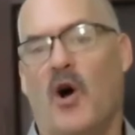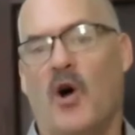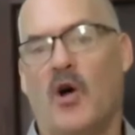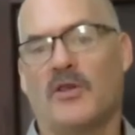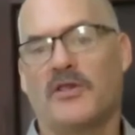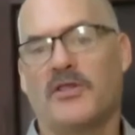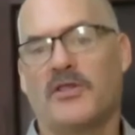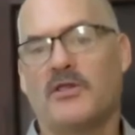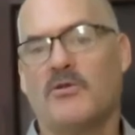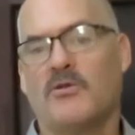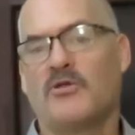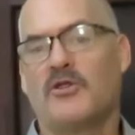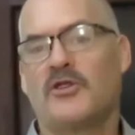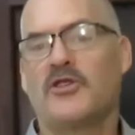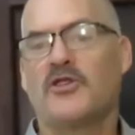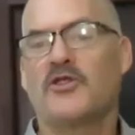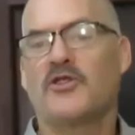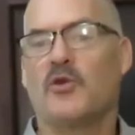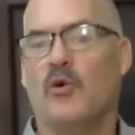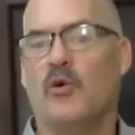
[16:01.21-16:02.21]
also
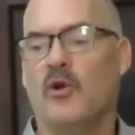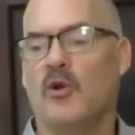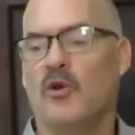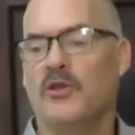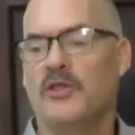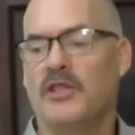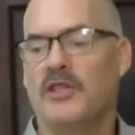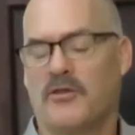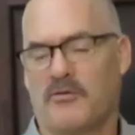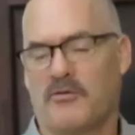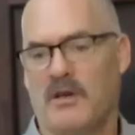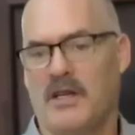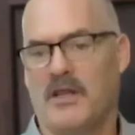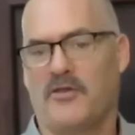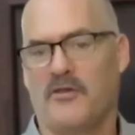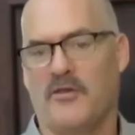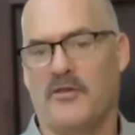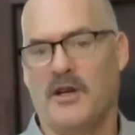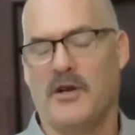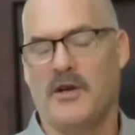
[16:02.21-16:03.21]
sold the
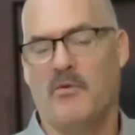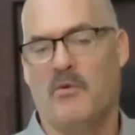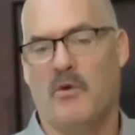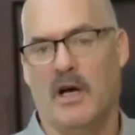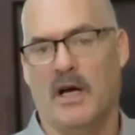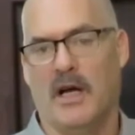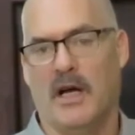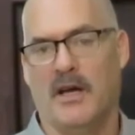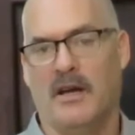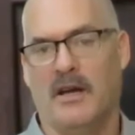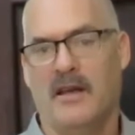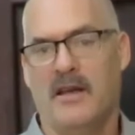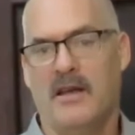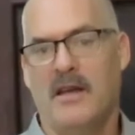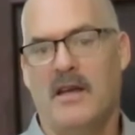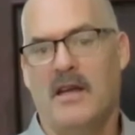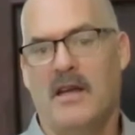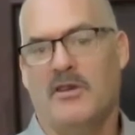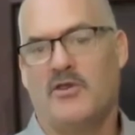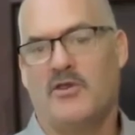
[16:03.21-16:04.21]
331
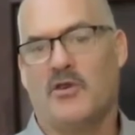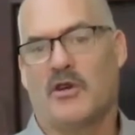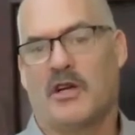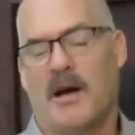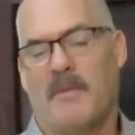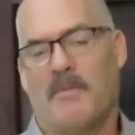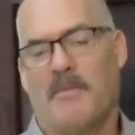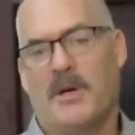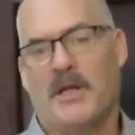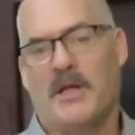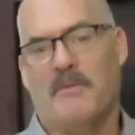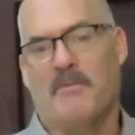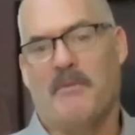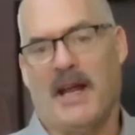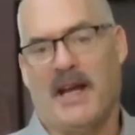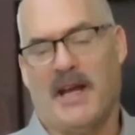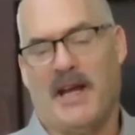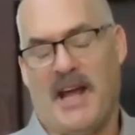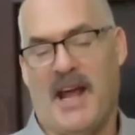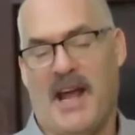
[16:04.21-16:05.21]
to a company that
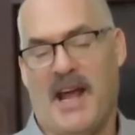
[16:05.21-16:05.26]
made